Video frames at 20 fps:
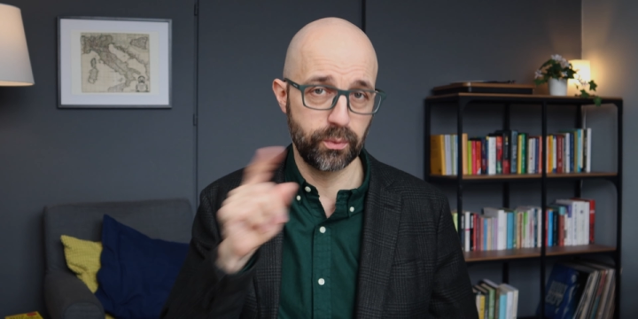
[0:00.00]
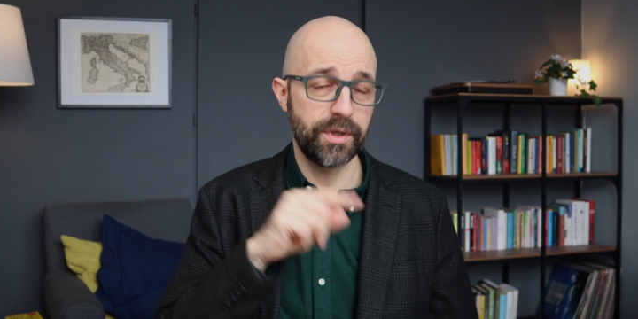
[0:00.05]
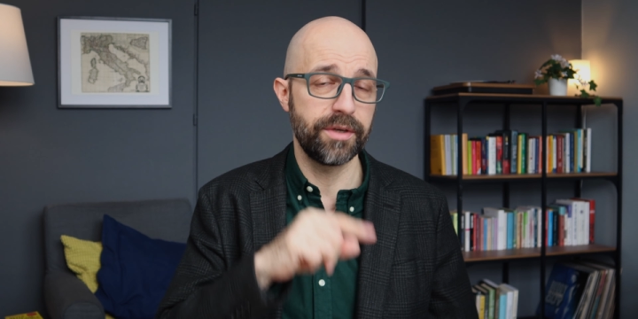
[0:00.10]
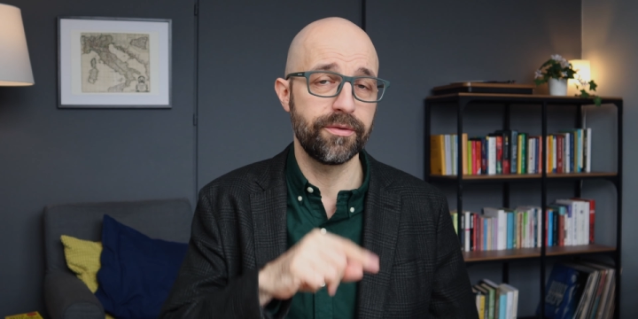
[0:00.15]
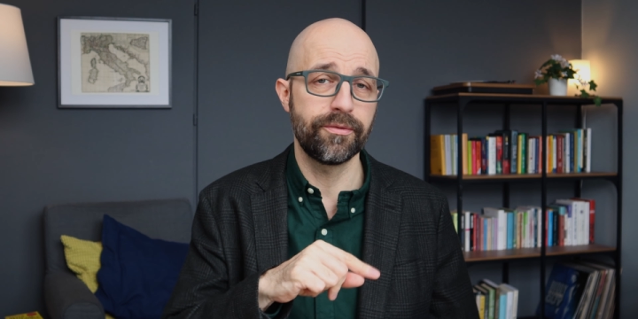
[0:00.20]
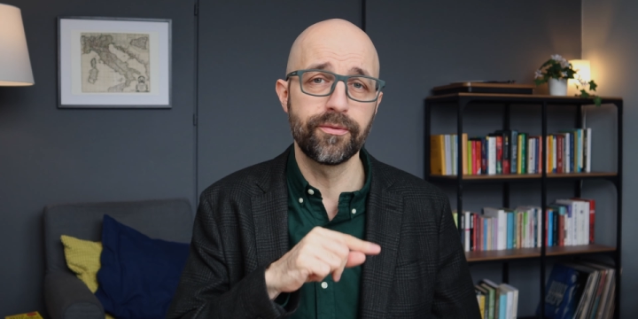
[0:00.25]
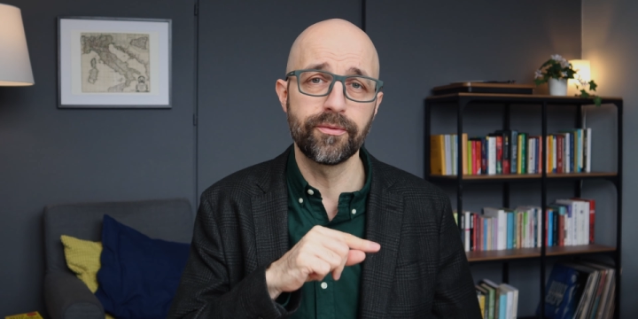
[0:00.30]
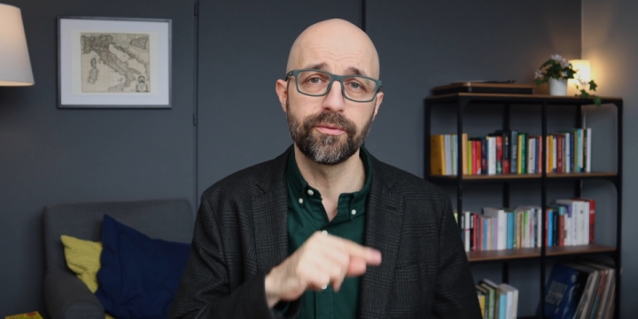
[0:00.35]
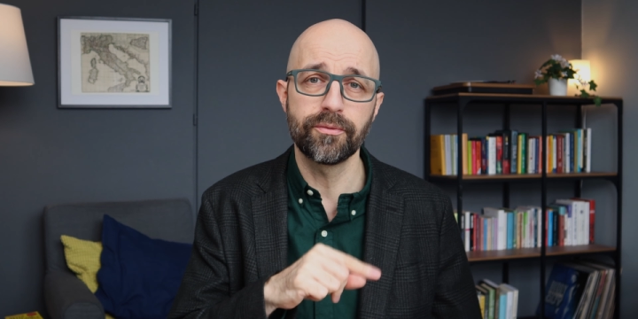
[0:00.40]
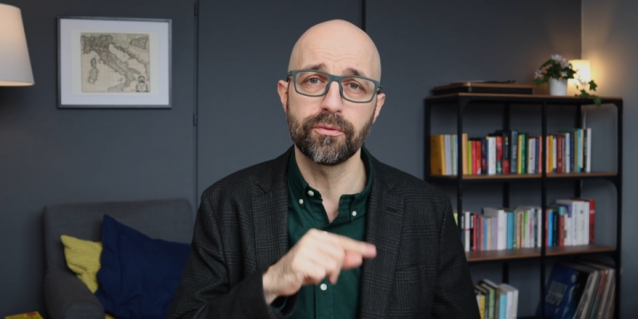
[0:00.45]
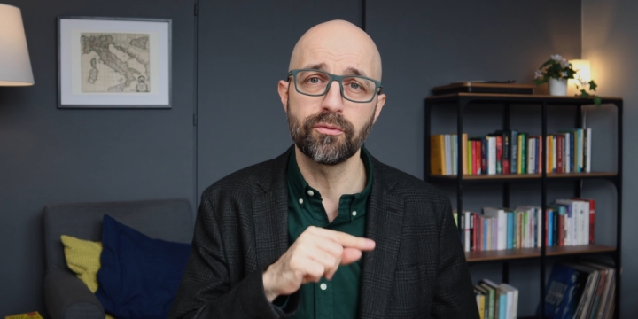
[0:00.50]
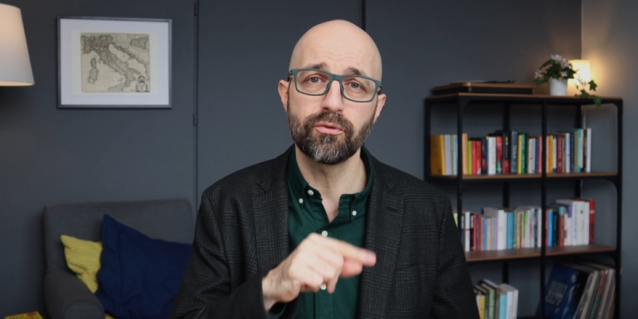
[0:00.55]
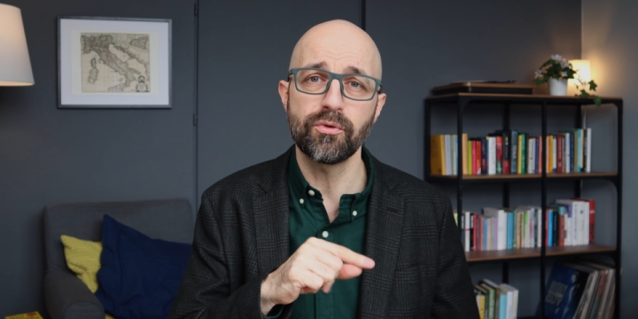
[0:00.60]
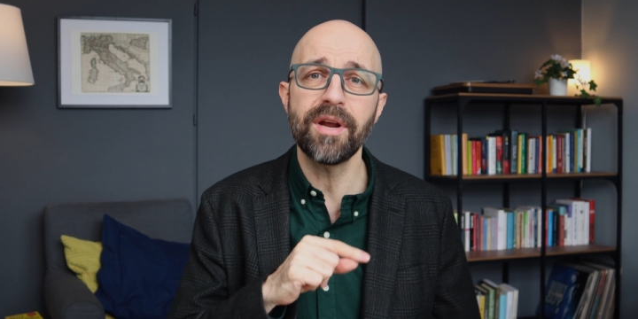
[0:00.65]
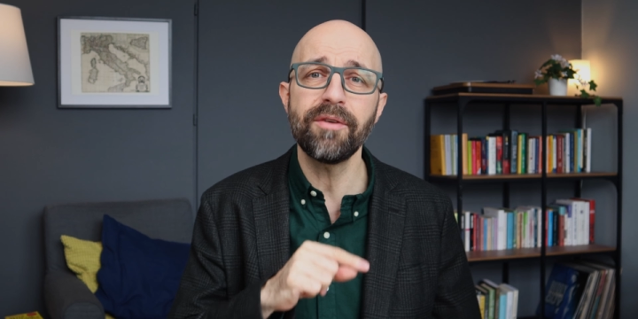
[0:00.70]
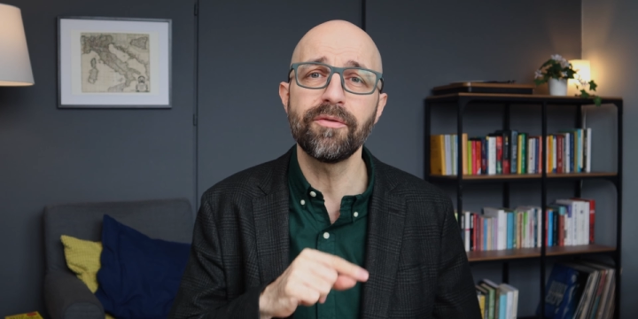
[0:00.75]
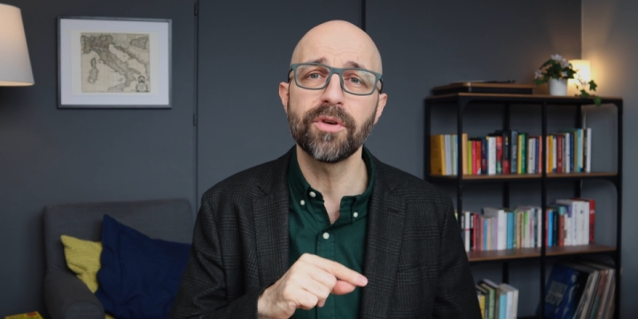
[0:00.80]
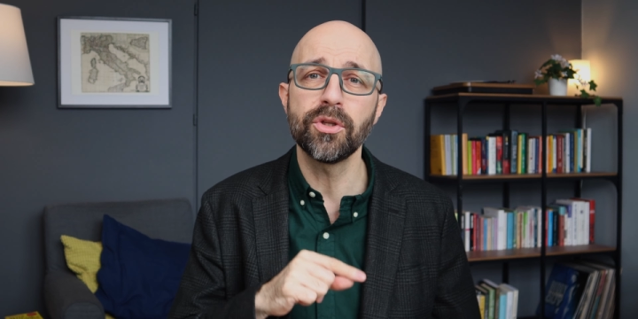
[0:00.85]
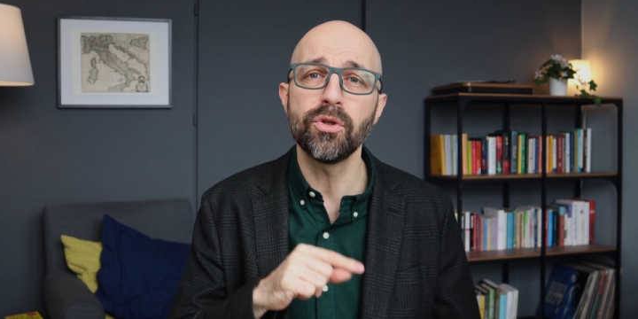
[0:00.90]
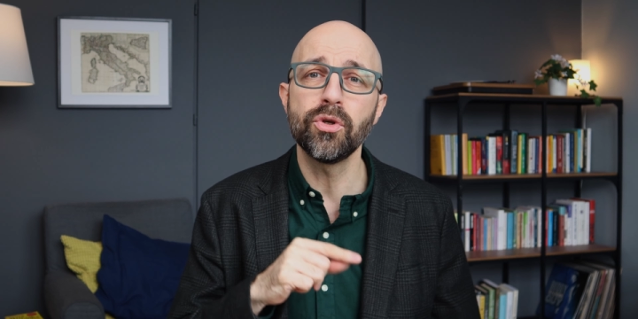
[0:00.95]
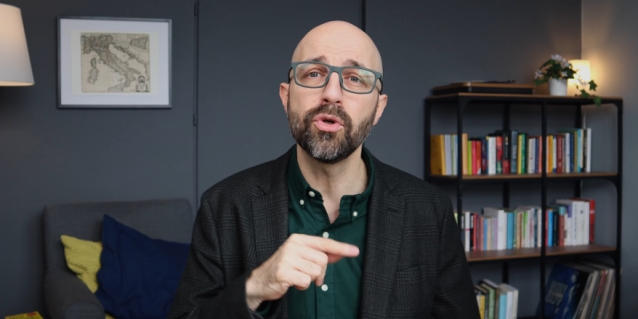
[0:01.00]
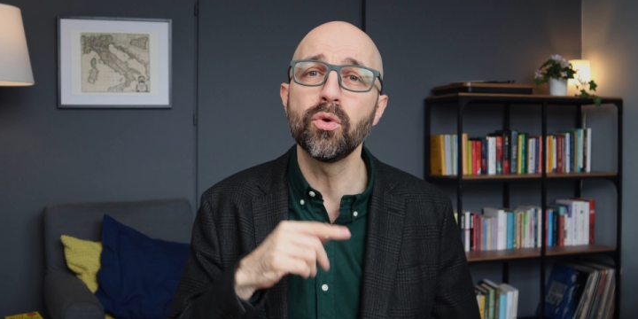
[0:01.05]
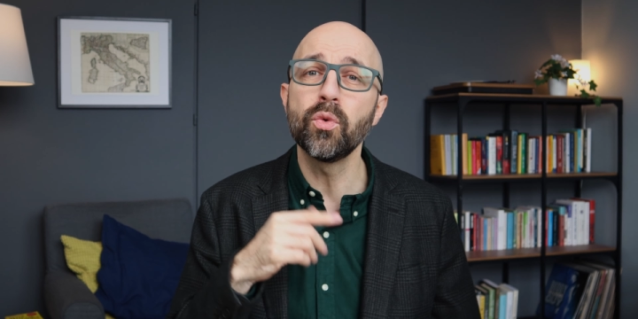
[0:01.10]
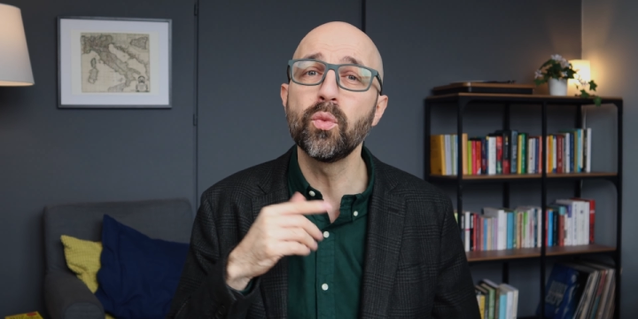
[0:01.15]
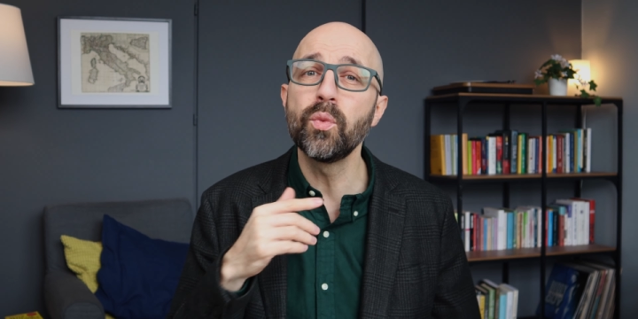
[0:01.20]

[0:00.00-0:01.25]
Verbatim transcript: with revenue,